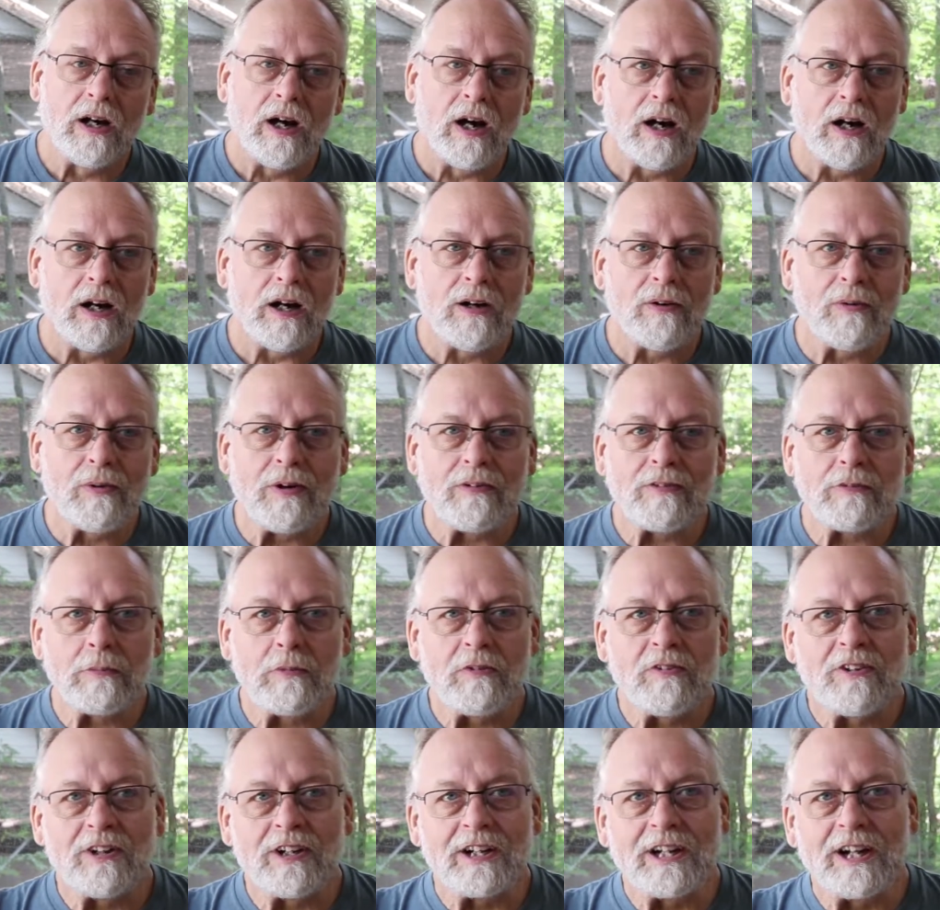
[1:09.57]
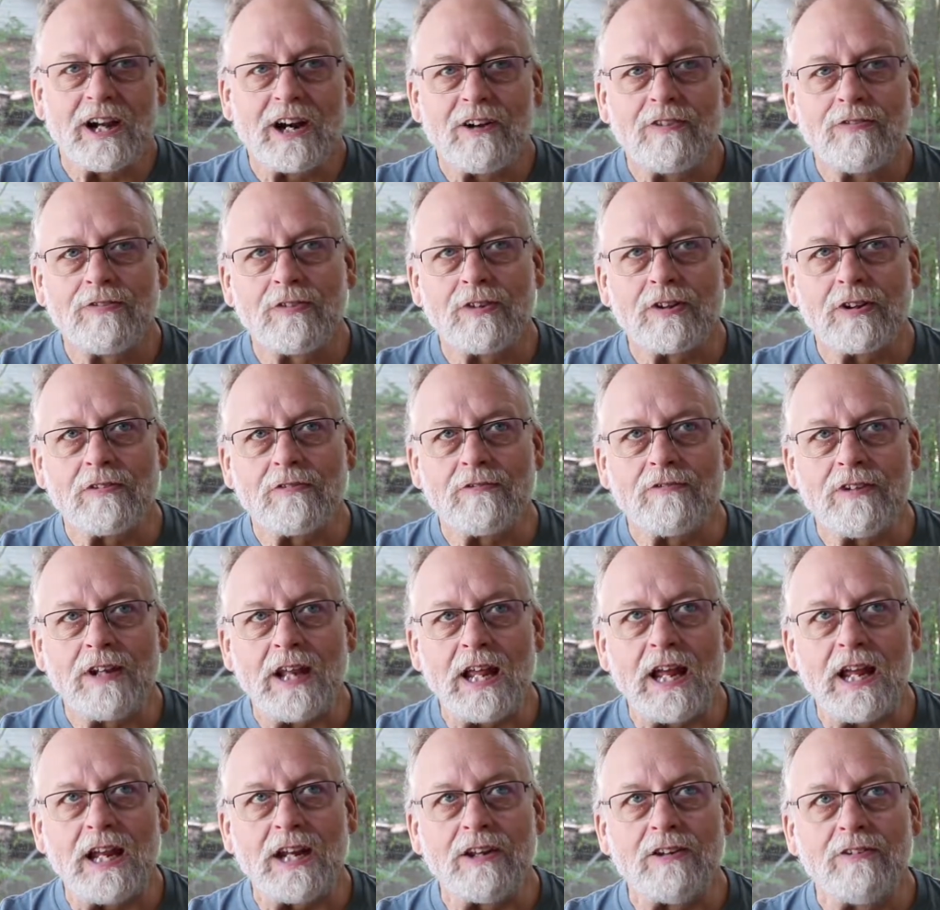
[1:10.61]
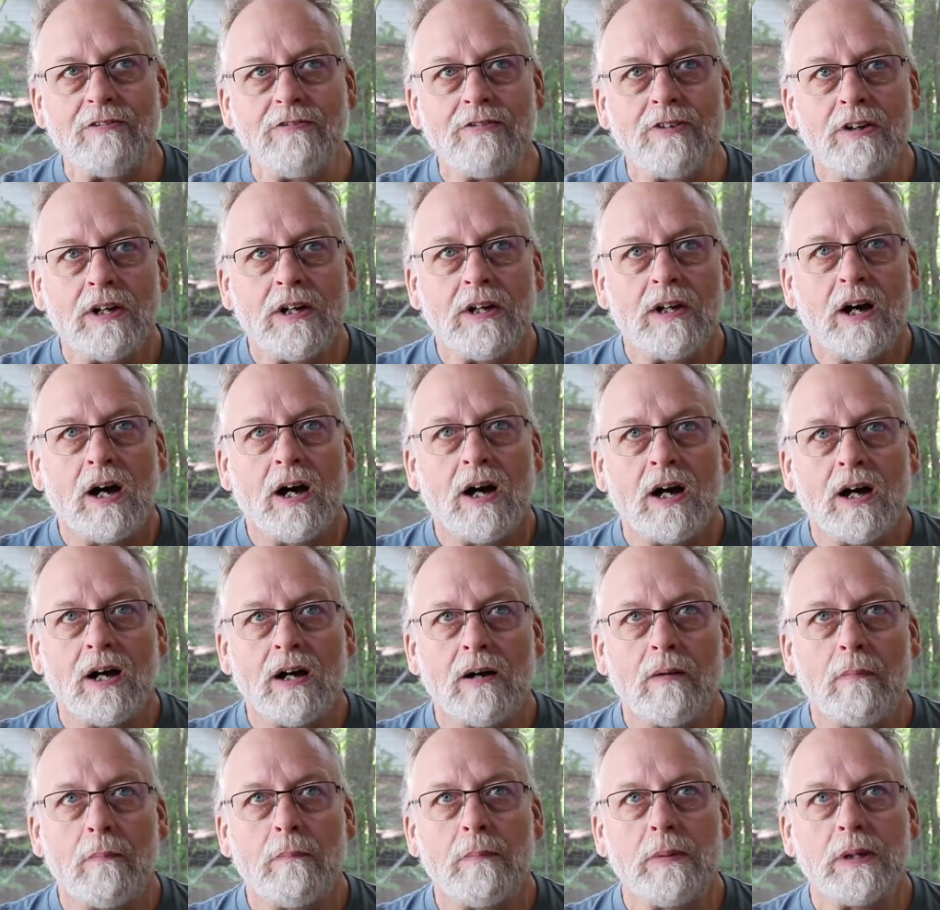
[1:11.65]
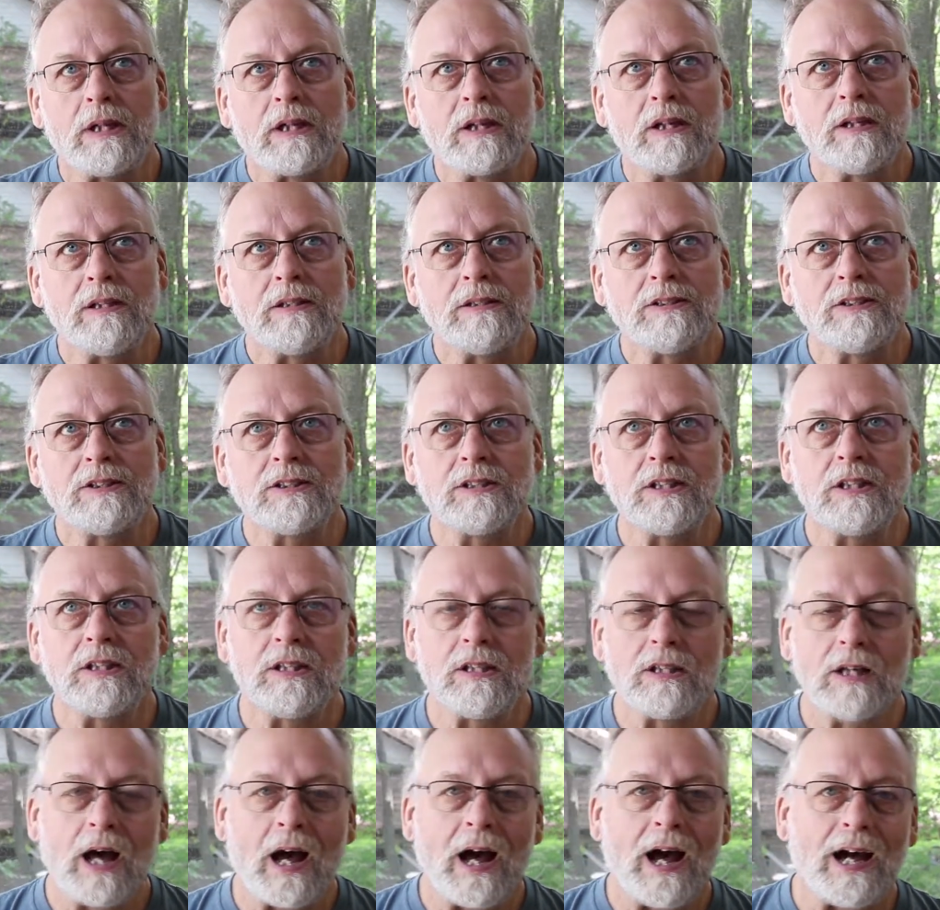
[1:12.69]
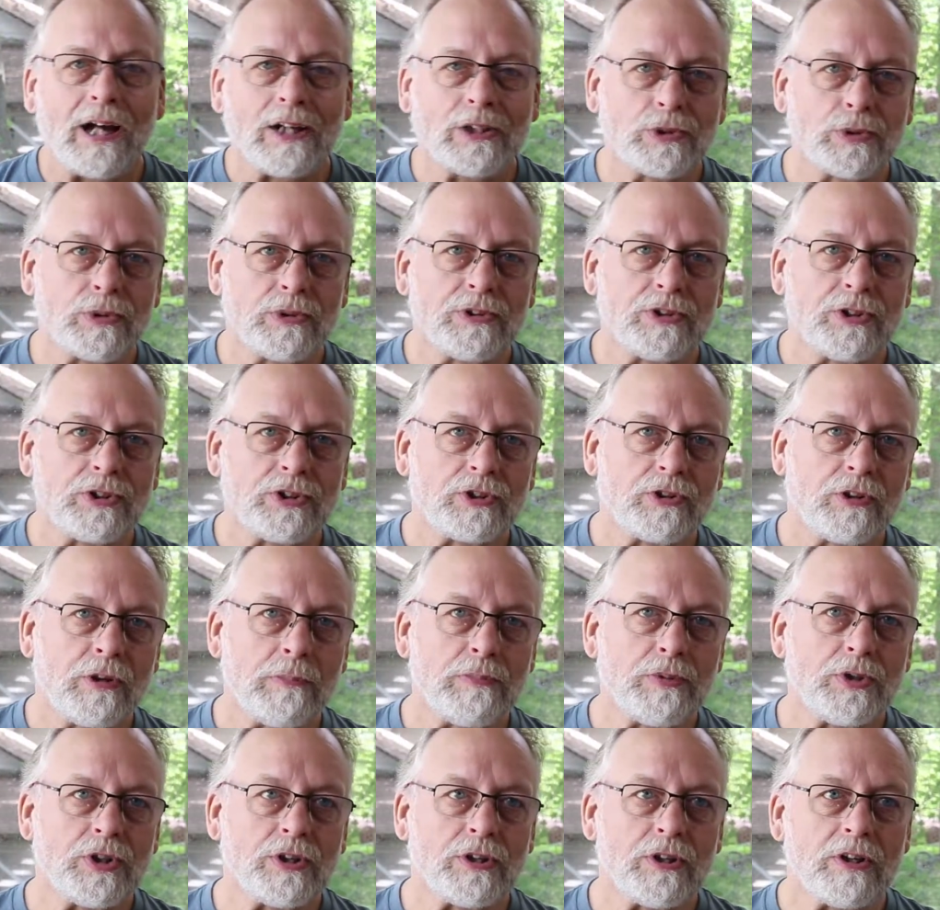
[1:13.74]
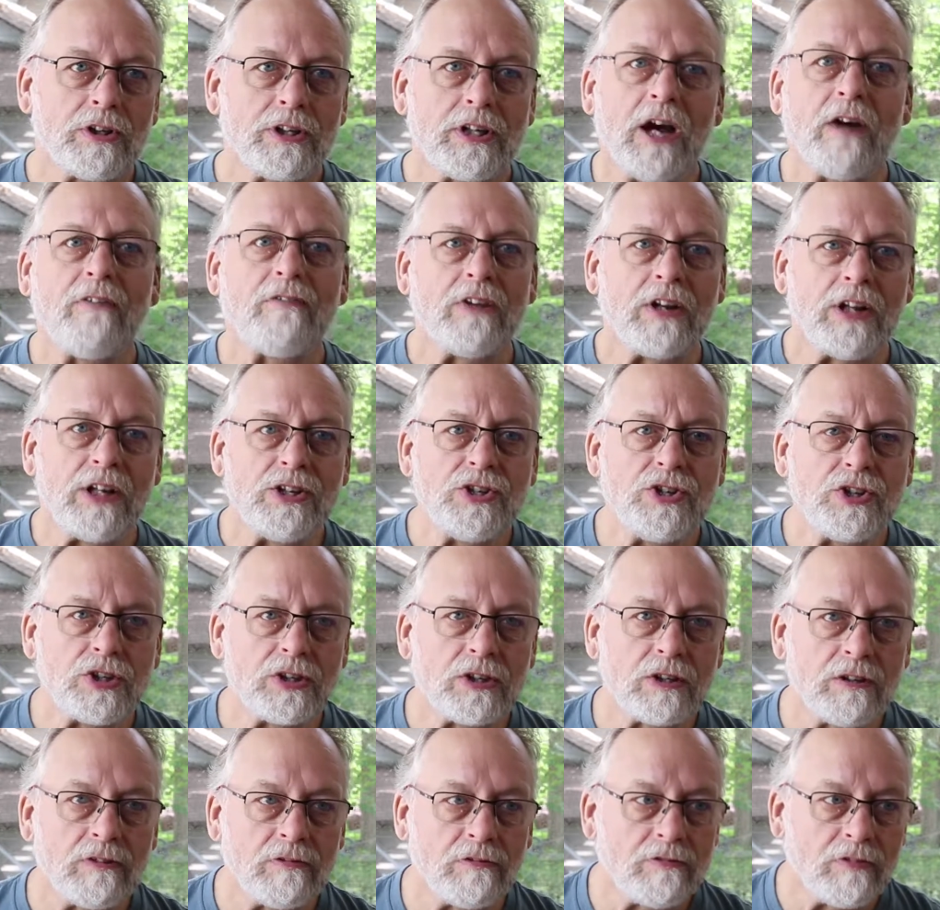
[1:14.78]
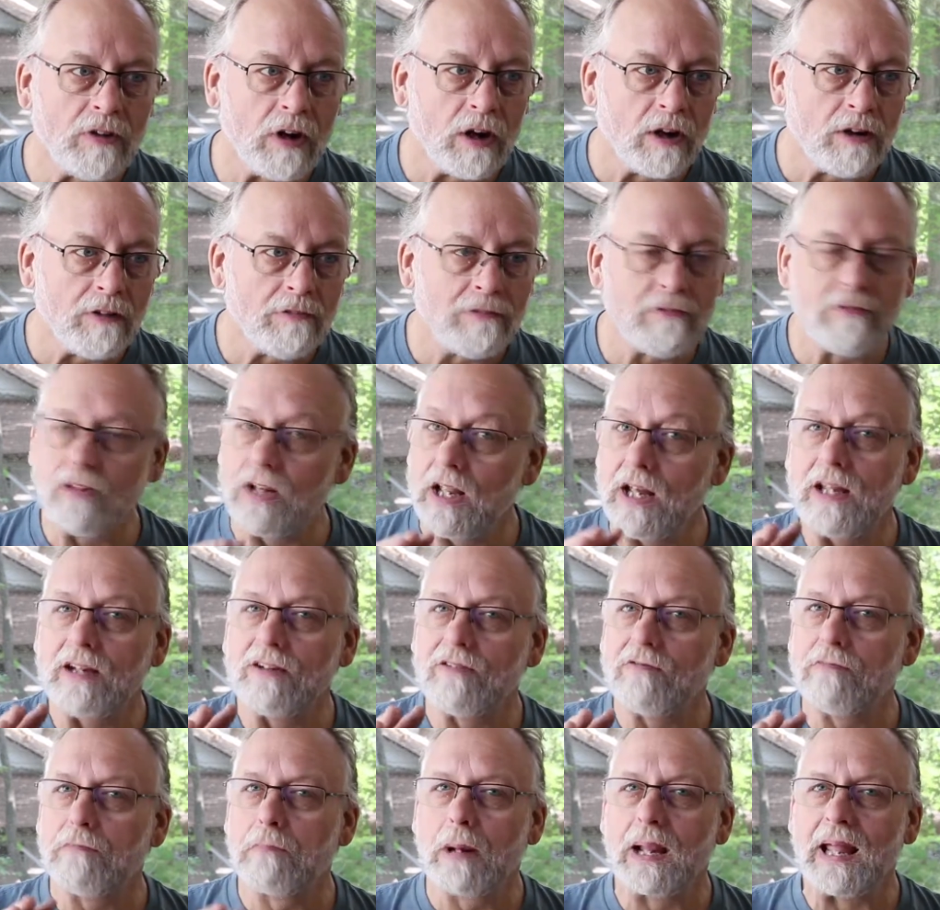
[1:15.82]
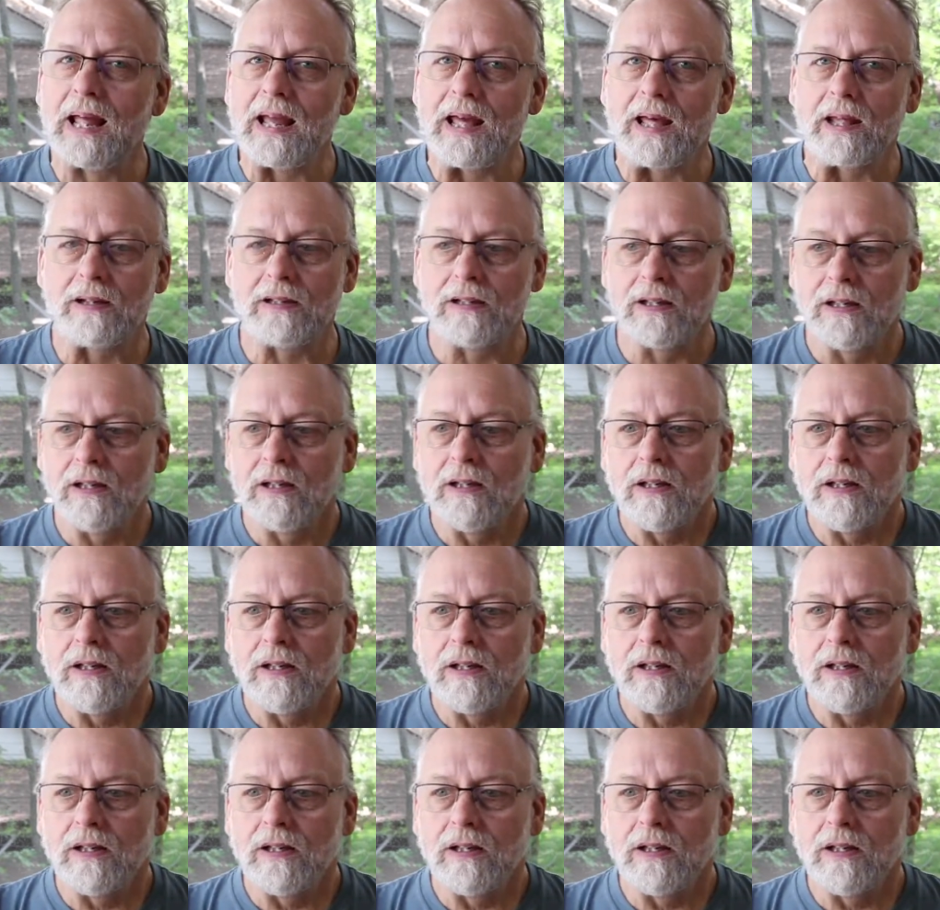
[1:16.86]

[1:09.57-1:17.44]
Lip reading: We have to be very careful of native because the actual description or definition of native plant